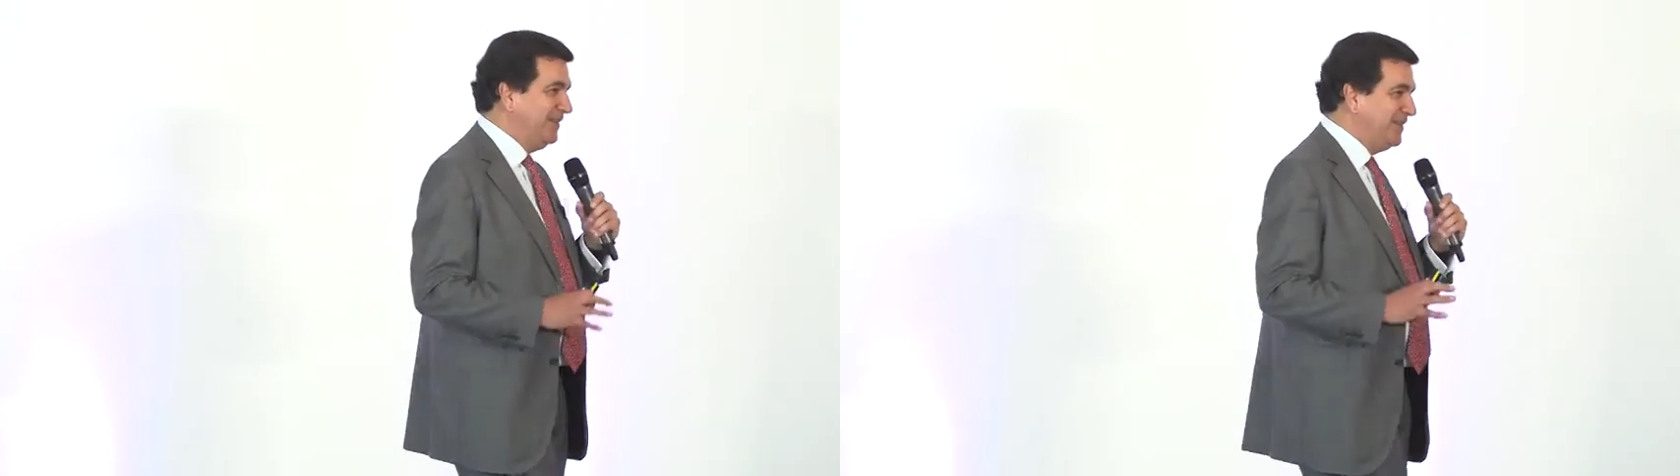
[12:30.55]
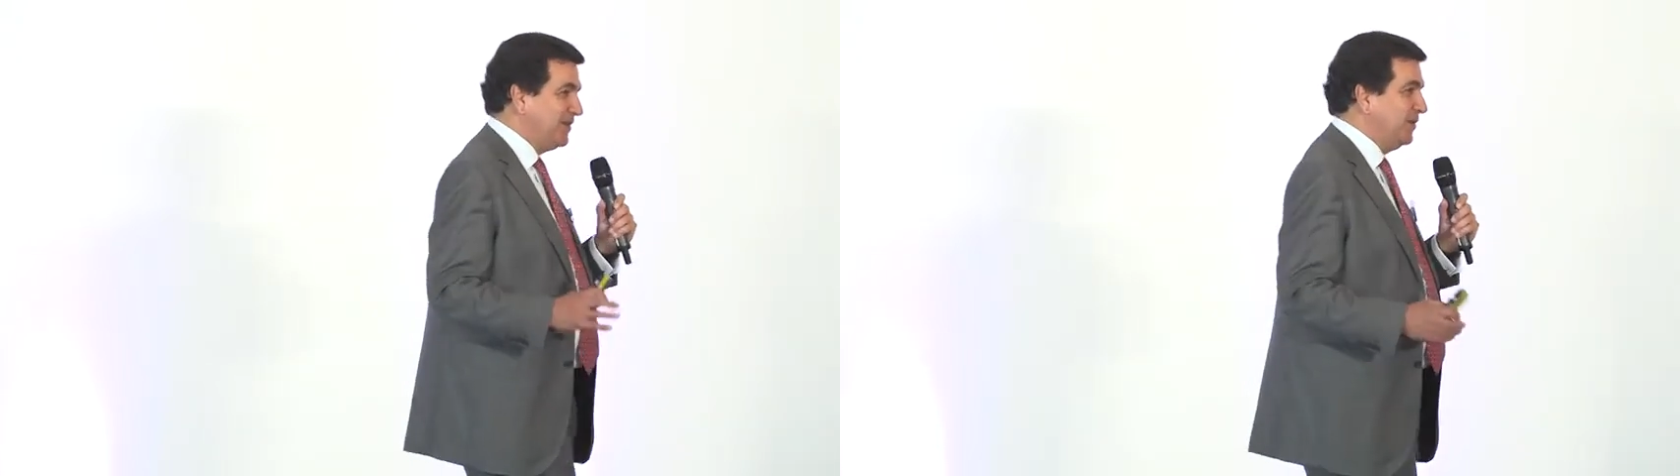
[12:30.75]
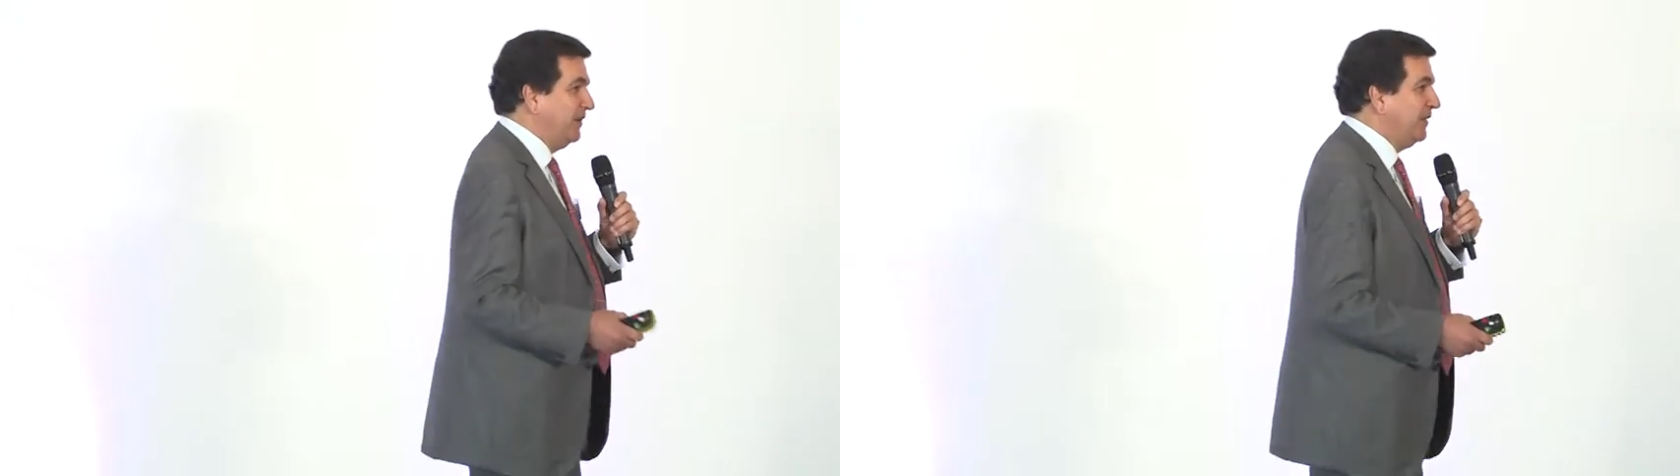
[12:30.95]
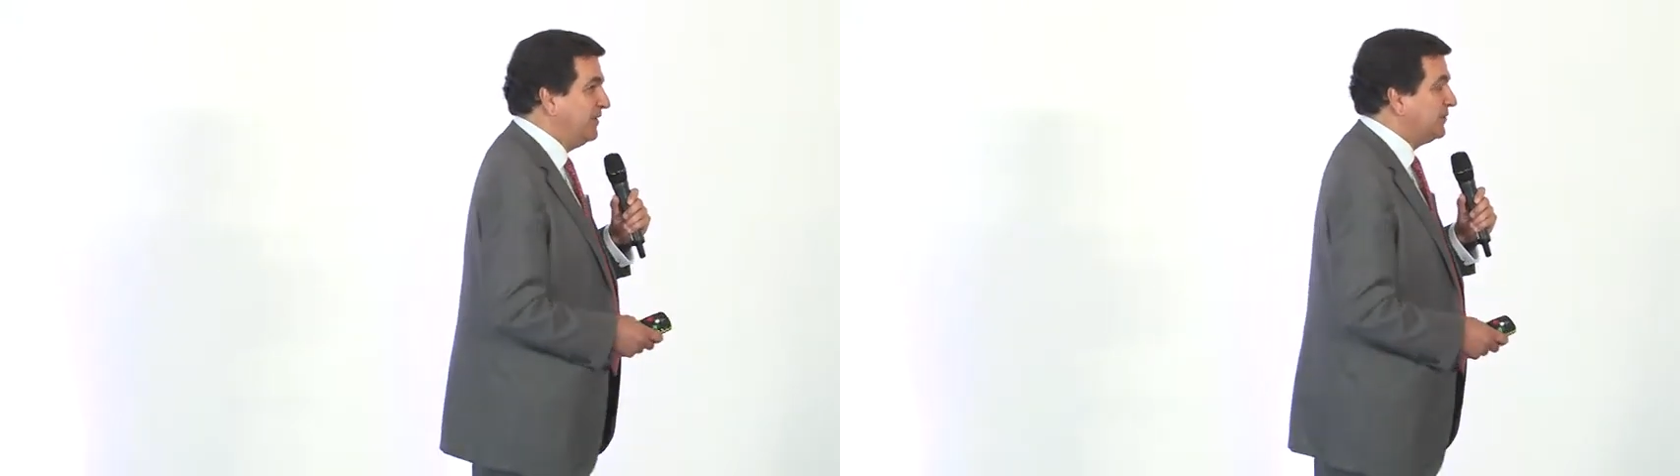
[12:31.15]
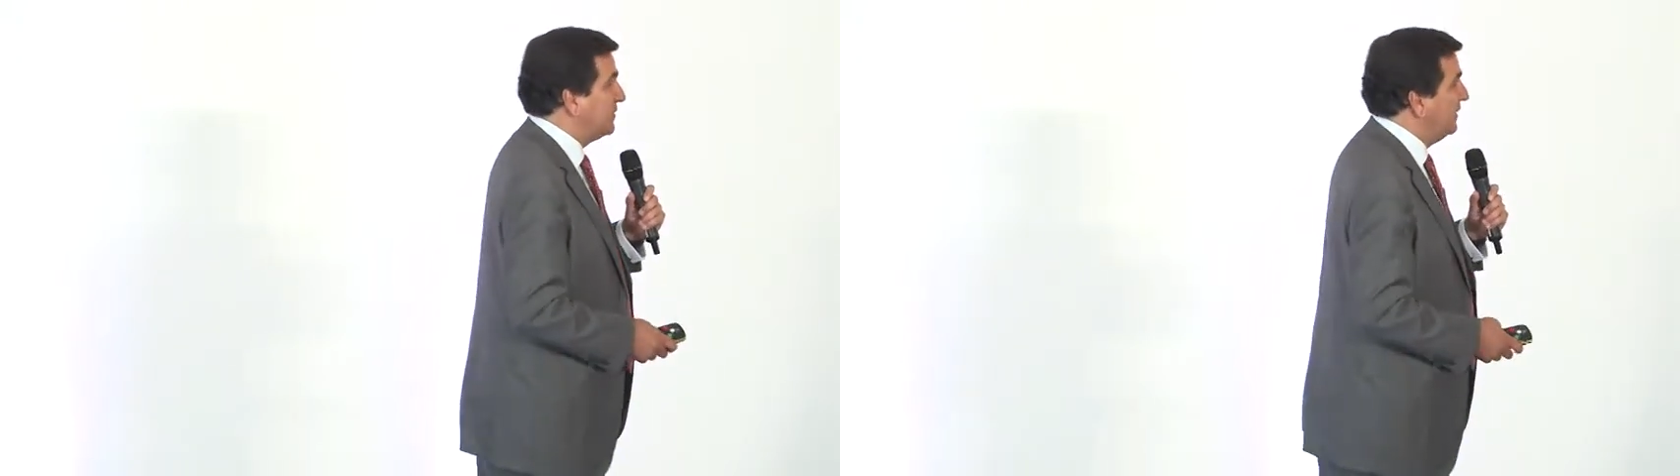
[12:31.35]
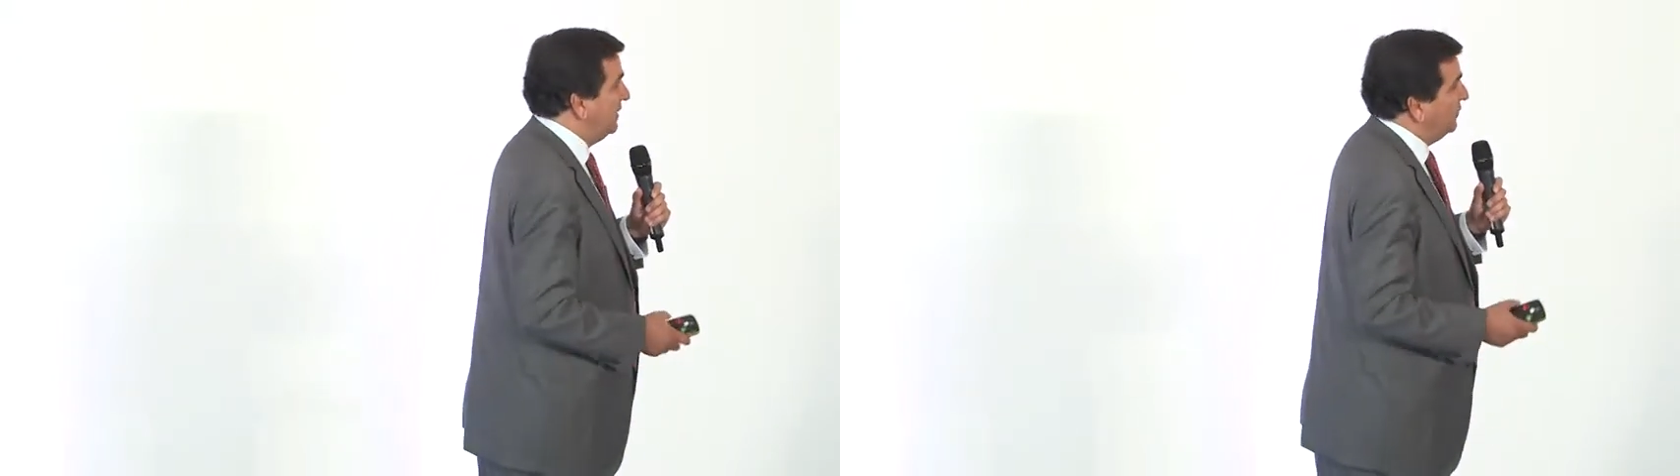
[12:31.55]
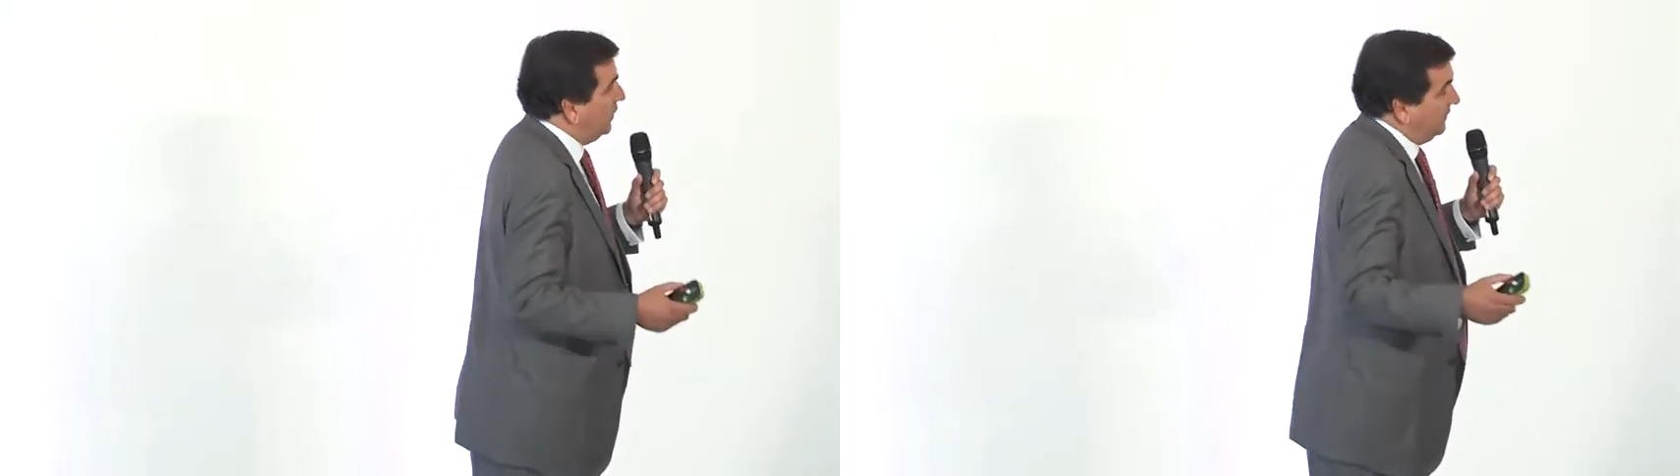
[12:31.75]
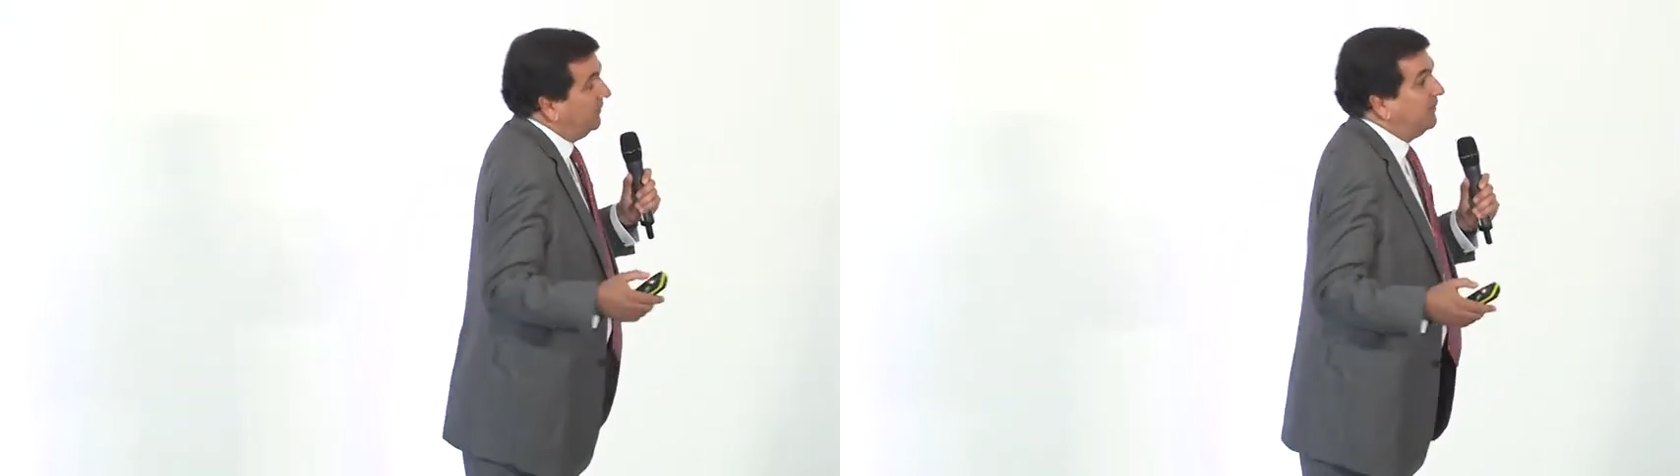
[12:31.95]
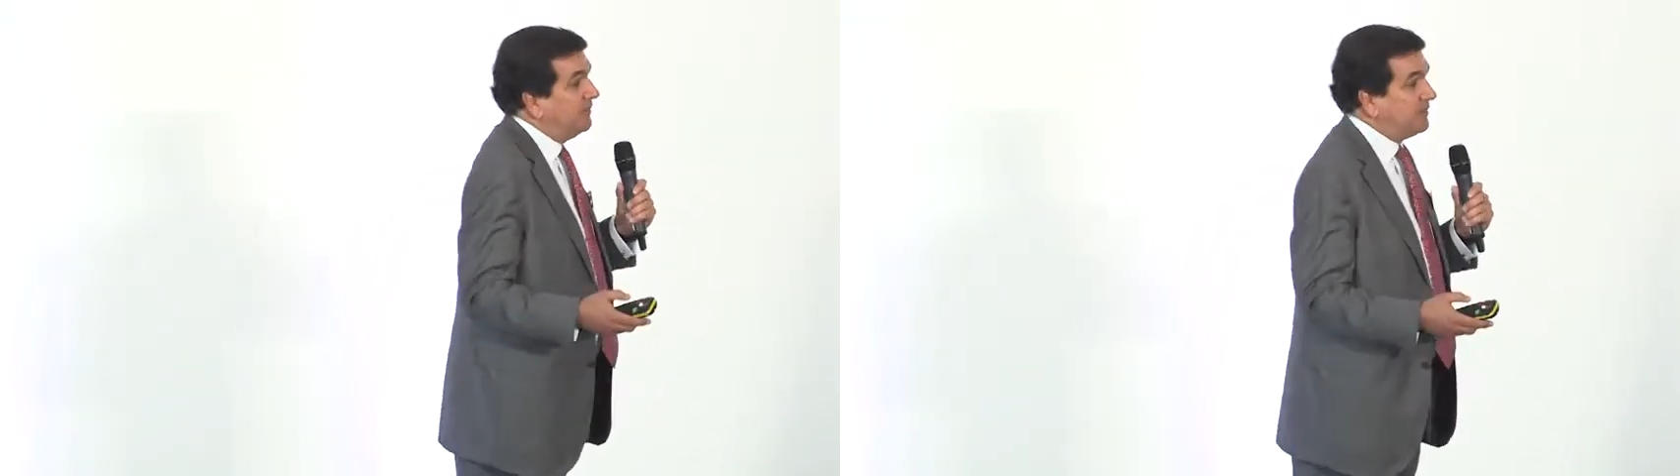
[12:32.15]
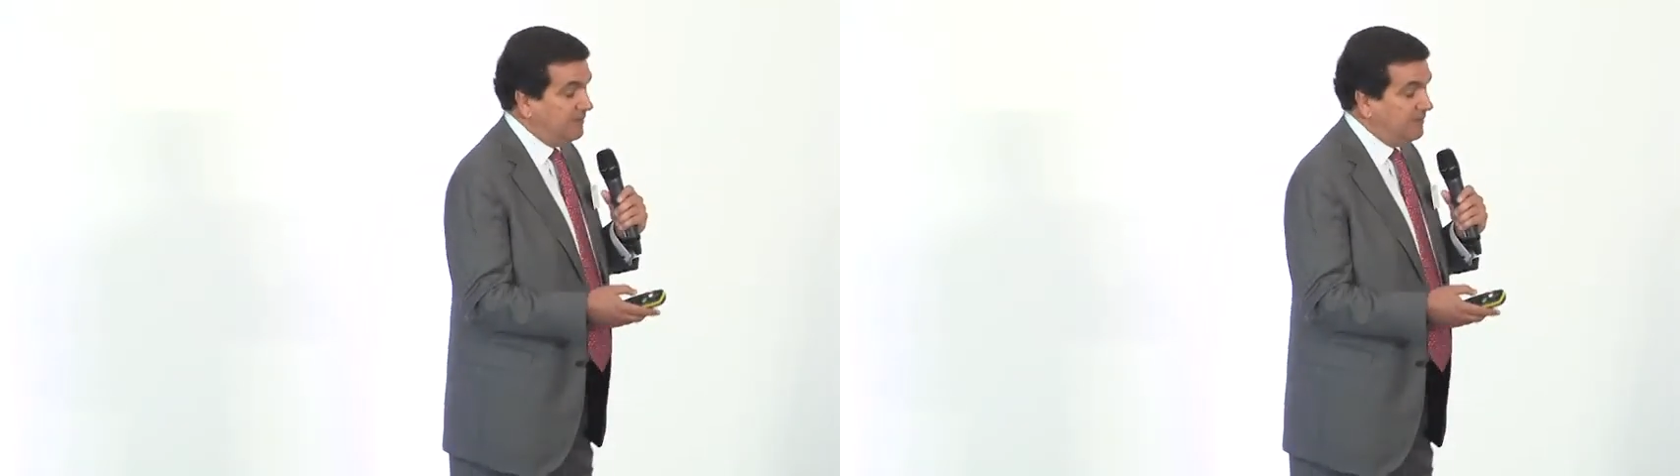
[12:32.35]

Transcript: So, and this water is